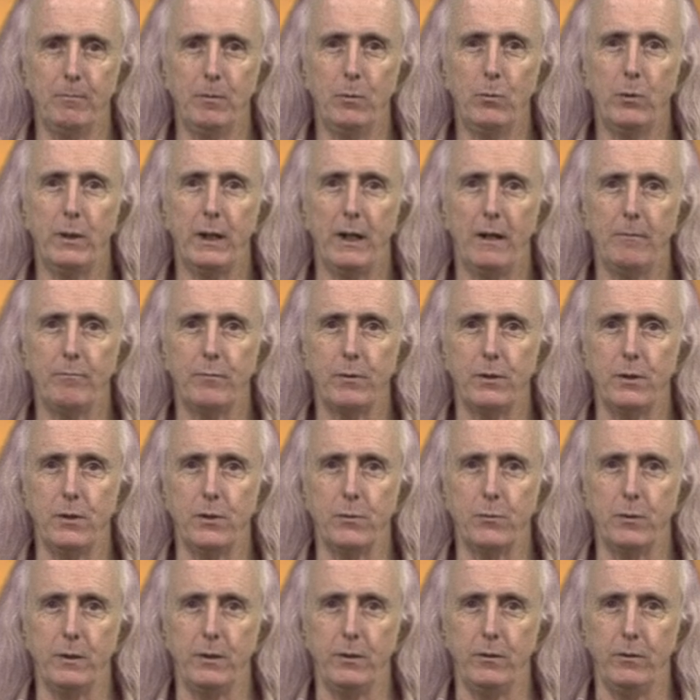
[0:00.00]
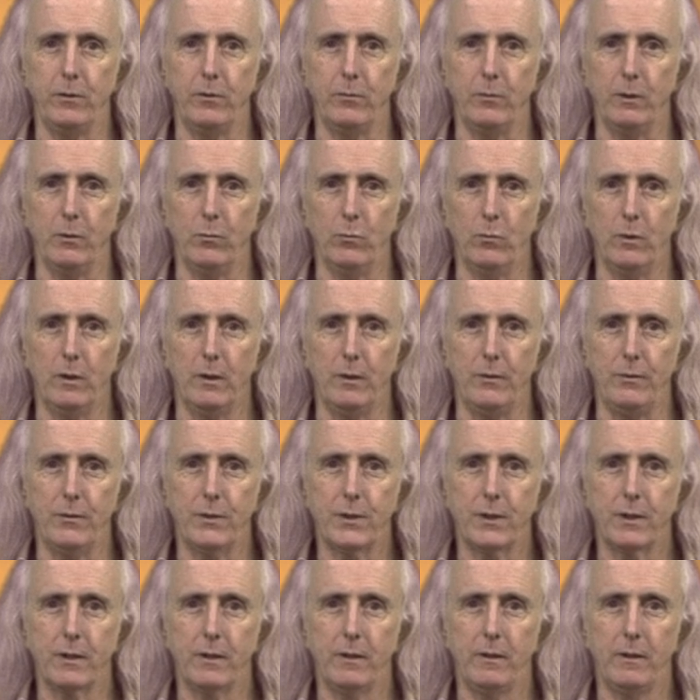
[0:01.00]
me what happens when you do it
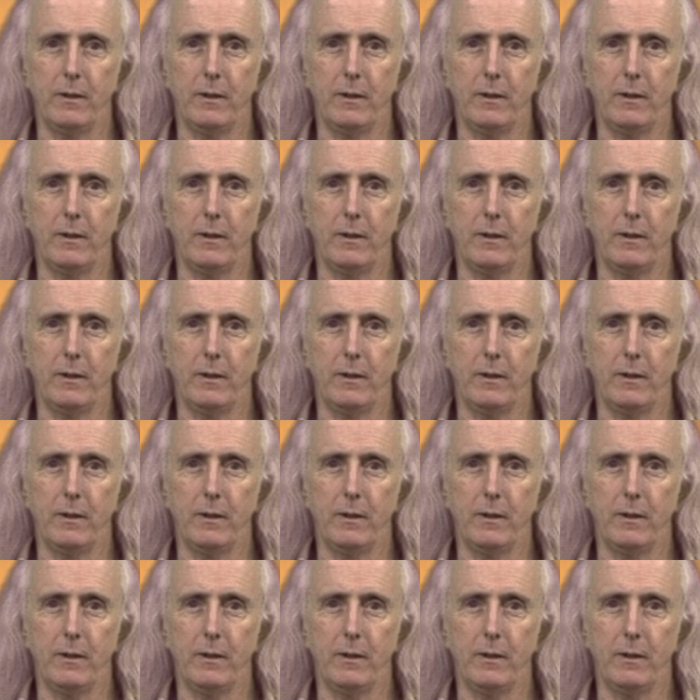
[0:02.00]
once,